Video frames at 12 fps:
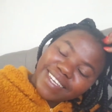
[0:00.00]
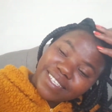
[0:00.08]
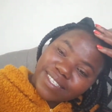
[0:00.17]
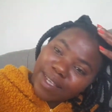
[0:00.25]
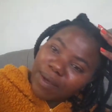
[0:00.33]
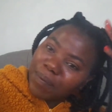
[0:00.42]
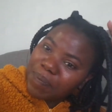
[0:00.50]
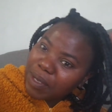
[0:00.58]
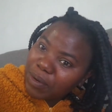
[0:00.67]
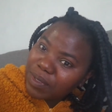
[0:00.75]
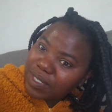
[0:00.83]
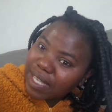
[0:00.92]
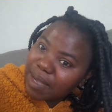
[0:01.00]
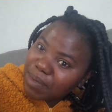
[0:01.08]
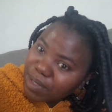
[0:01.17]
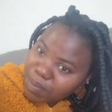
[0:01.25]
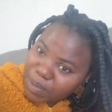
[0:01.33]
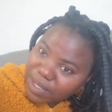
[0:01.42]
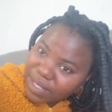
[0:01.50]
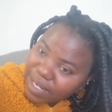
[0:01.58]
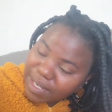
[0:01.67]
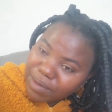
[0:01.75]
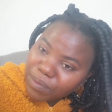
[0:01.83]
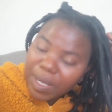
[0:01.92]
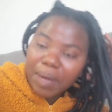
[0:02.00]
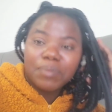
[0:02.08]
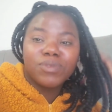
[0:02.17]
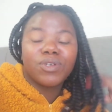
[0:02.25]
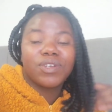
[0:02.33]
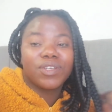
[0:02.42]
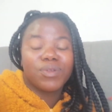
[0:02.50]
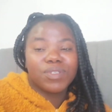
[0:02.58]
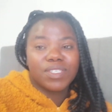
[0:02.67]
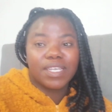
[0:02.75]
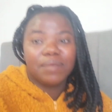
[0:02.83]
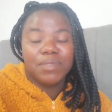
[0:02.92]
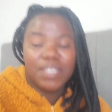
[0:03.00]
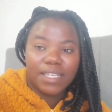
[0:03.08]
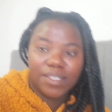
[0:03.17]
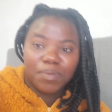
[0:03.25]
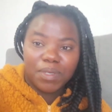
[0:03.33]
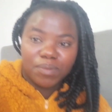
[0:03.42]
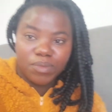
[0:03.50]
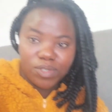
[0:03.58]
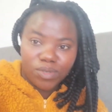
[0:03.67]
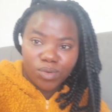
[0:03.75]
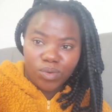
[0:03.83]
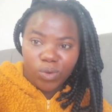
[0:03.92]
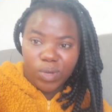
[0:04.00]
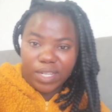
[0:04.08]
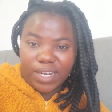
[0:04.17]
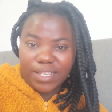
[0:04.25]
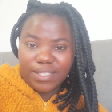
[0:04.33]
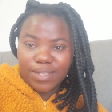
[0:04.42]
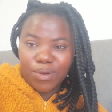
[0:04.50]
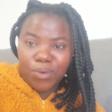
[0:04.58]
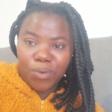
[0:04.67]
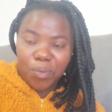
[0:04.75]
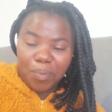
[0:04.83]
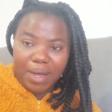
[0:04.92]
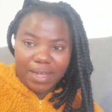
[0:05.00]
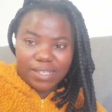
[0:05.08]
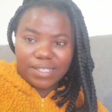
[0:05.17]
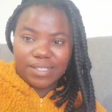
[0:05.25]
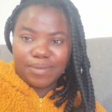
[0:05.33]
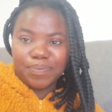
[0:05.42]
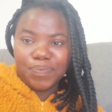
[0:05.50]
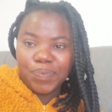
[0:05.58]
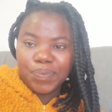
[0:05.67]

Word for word: So it was Yami's birthday. I'm sorry, it was Yami's husband was who organized the whole party.